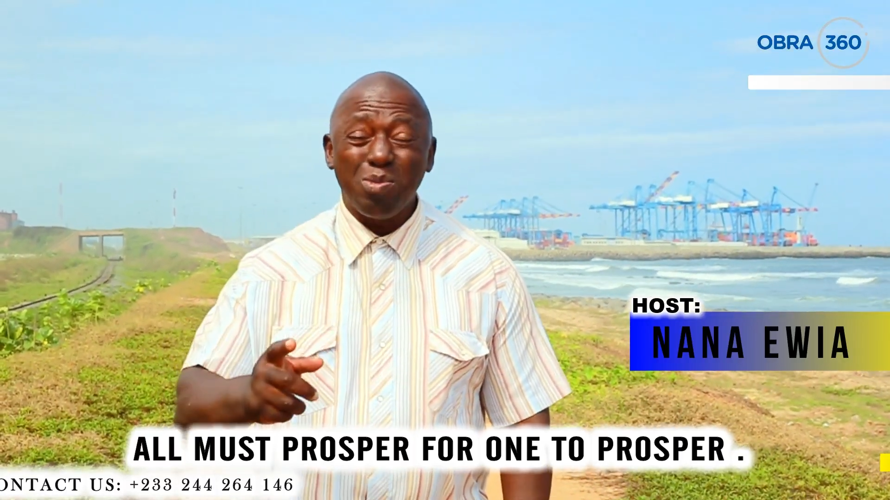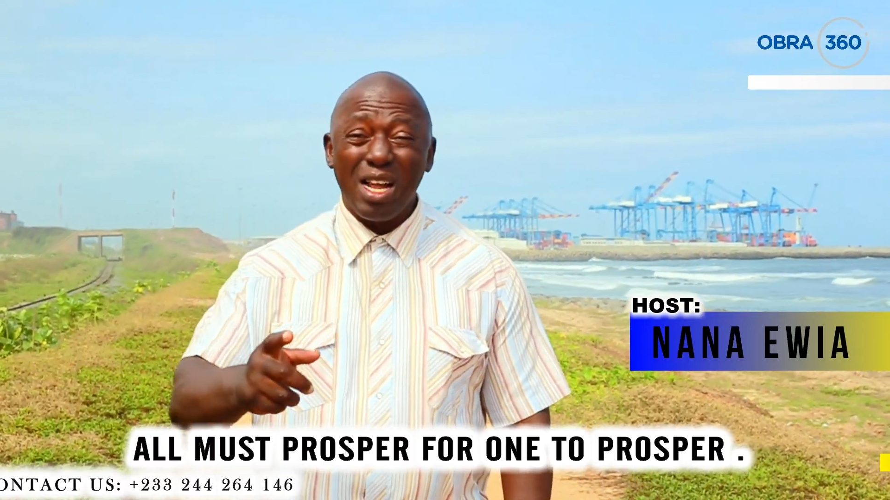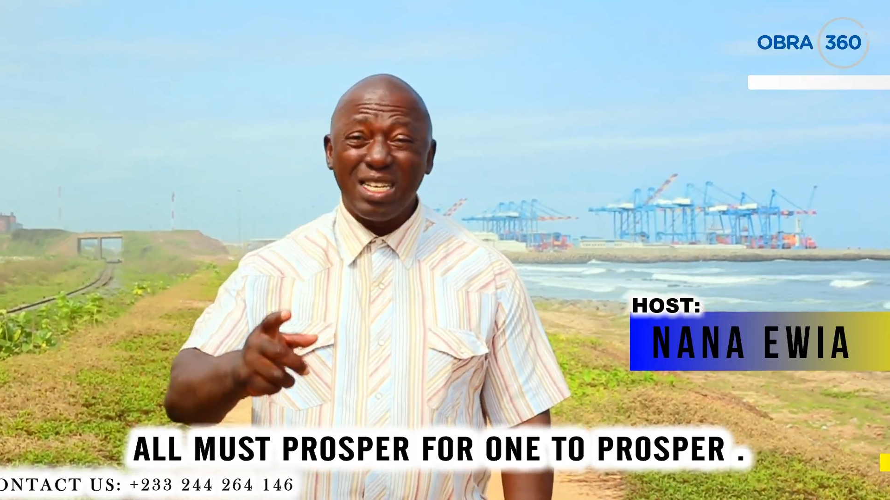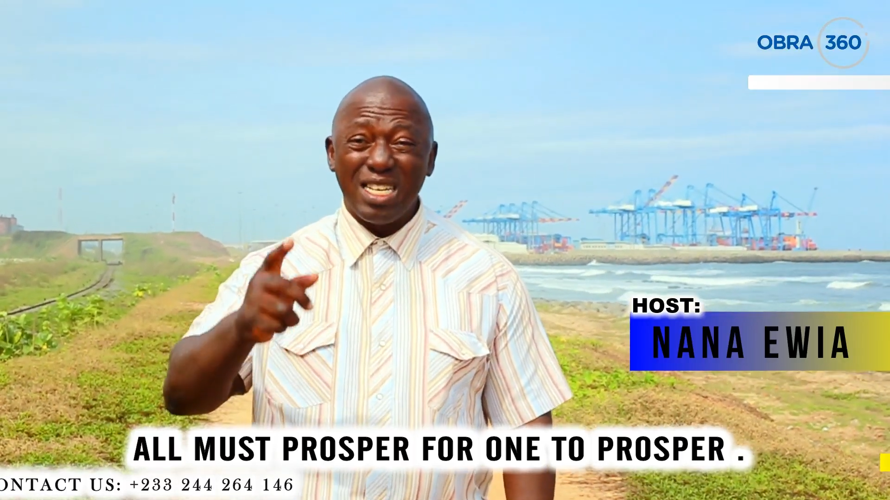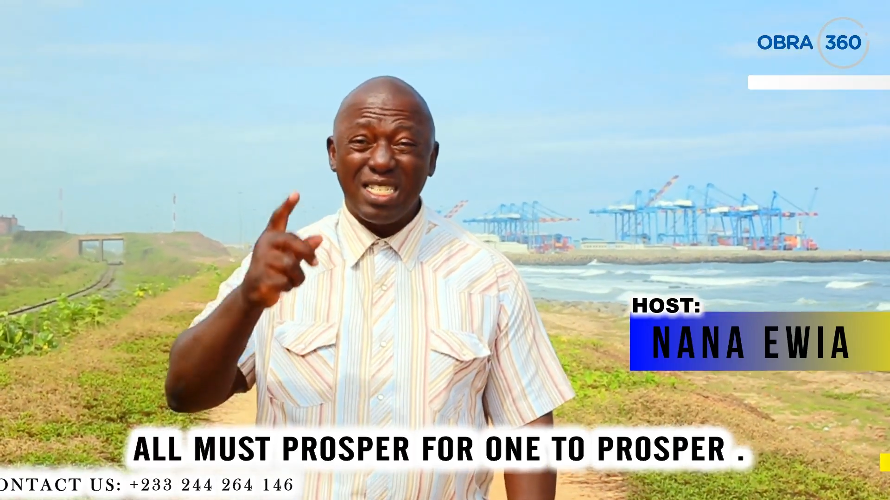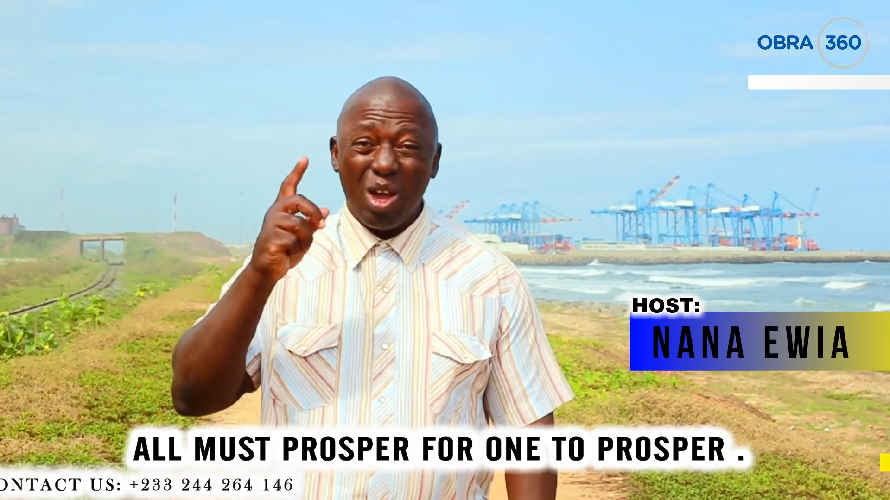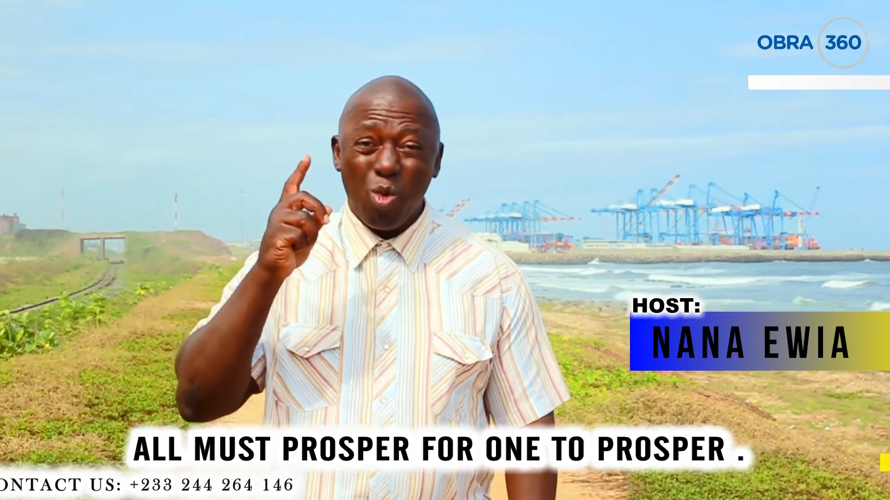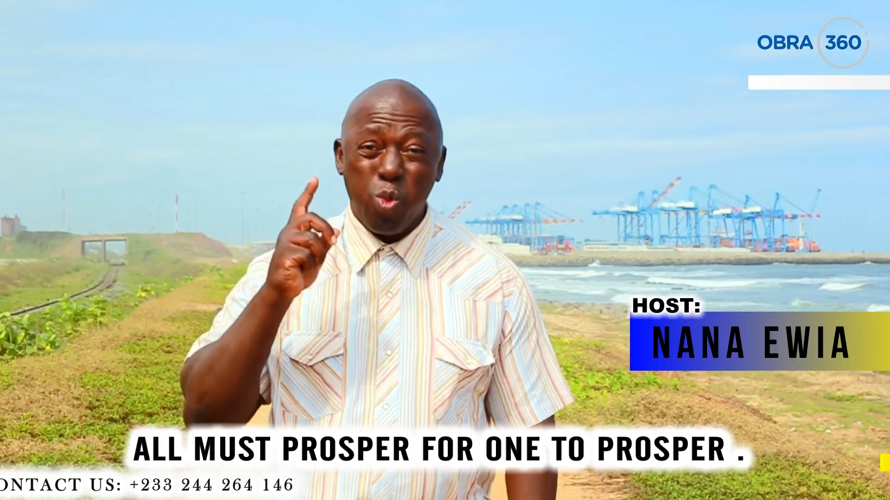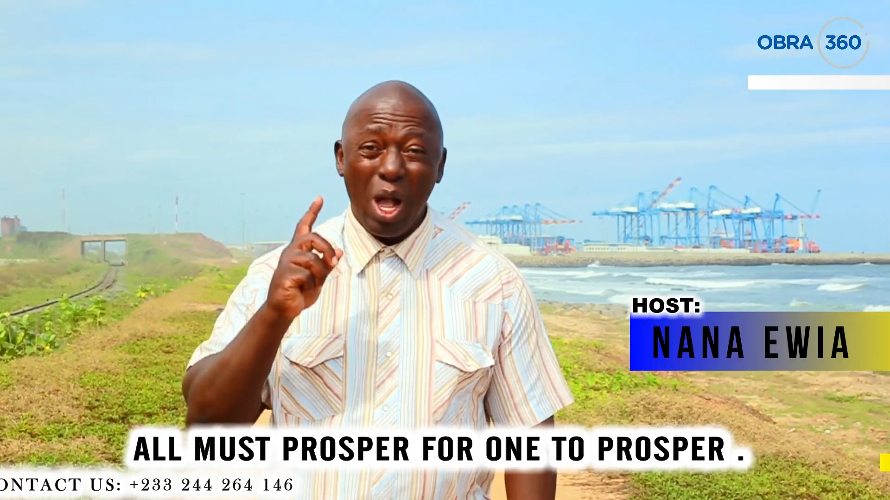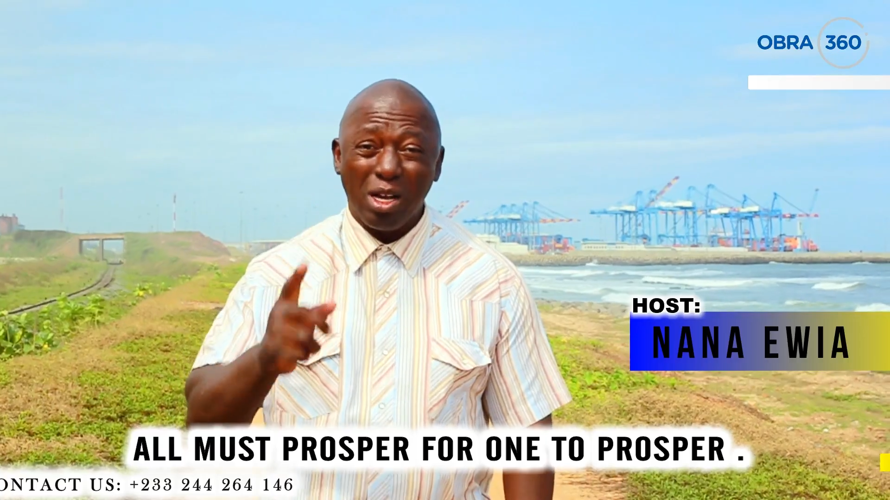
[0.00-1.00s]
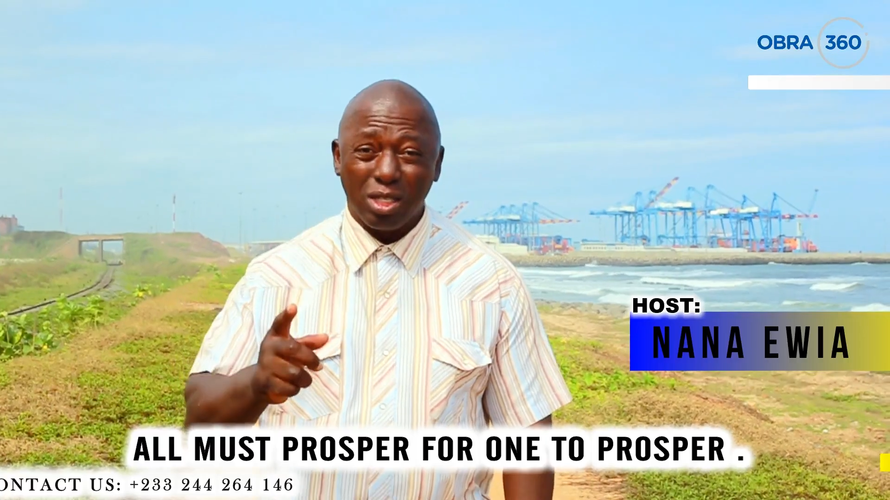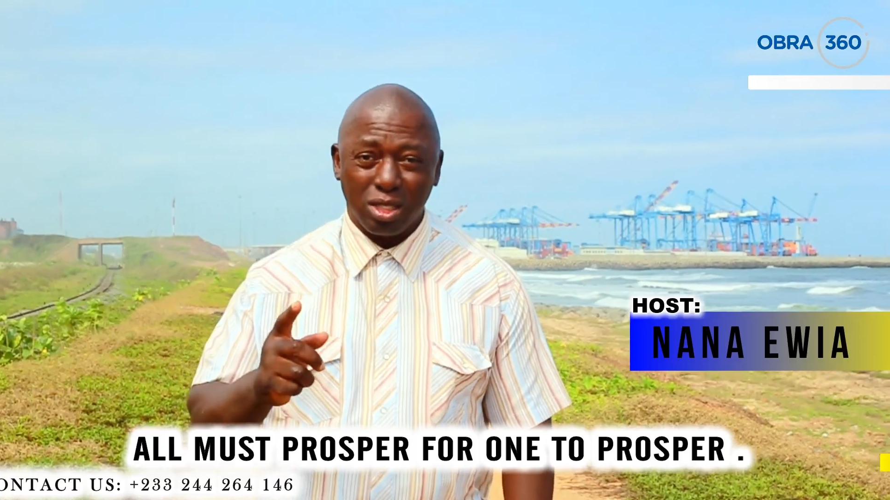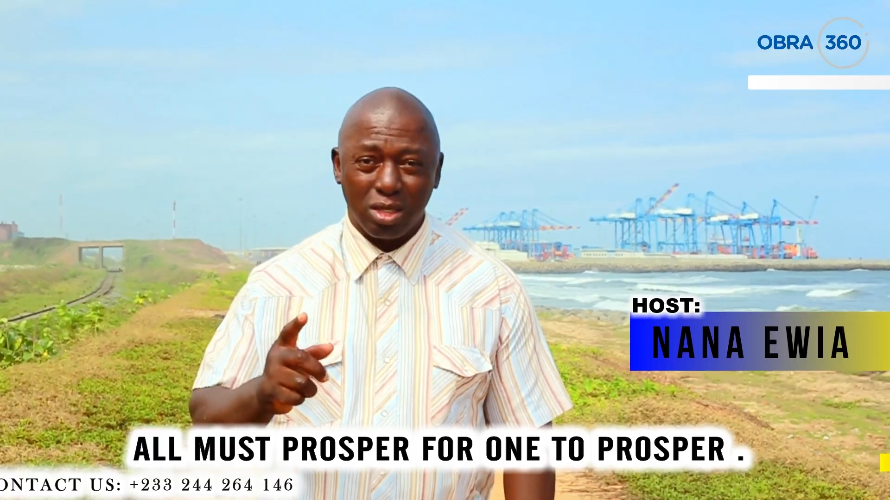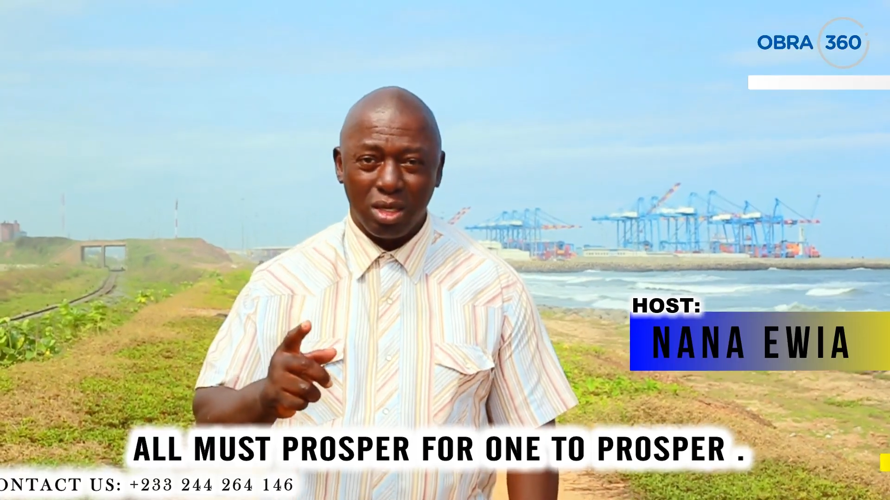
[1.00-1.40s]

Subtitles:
man in the world,